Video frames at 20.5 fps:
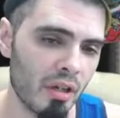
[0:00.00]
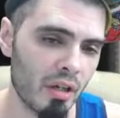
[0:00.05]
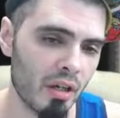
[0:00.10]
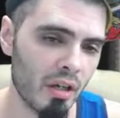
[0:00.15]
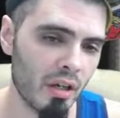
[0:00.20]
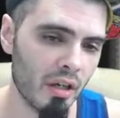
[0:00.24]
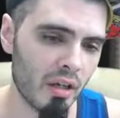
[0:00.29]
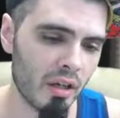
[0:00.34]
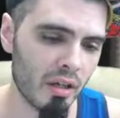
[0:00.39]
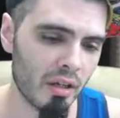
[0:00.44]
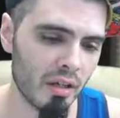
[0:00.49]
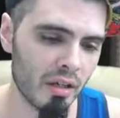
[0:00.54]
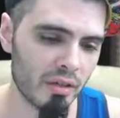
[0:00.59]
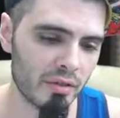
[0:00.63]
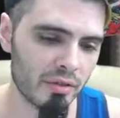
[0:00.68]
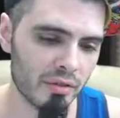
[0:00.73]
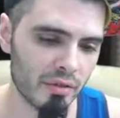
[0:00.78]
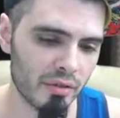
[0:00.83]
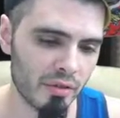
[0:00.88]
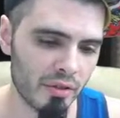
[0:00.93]

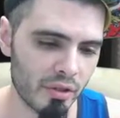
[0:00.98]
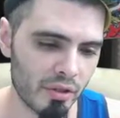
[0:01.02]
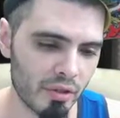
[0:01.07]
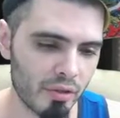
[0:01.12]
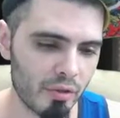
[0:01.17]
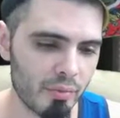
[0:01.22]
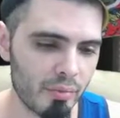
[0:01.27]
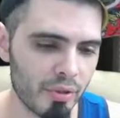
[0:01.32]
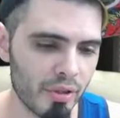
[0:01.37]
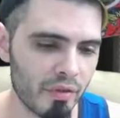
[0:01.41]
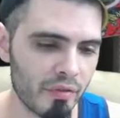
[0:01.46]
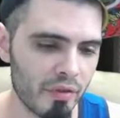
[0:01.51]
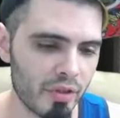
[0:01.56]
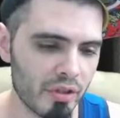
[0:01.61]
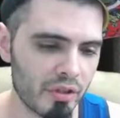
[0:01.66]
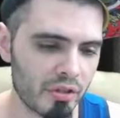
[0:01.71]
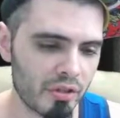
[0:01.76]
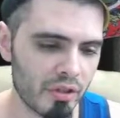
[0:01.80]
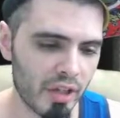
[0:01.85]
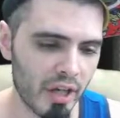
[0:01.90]
as the two
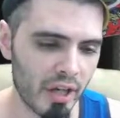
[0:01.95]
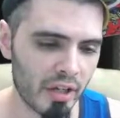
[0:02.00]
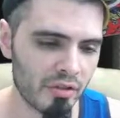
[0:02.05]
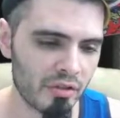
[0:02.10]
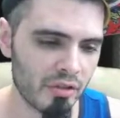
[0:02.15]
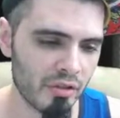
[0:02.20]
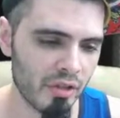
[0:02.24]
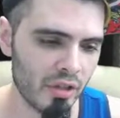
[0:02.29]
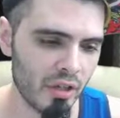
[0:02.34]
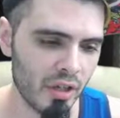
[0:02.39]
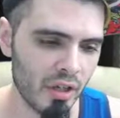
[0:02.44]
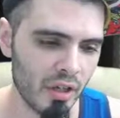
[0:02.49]
previous sets,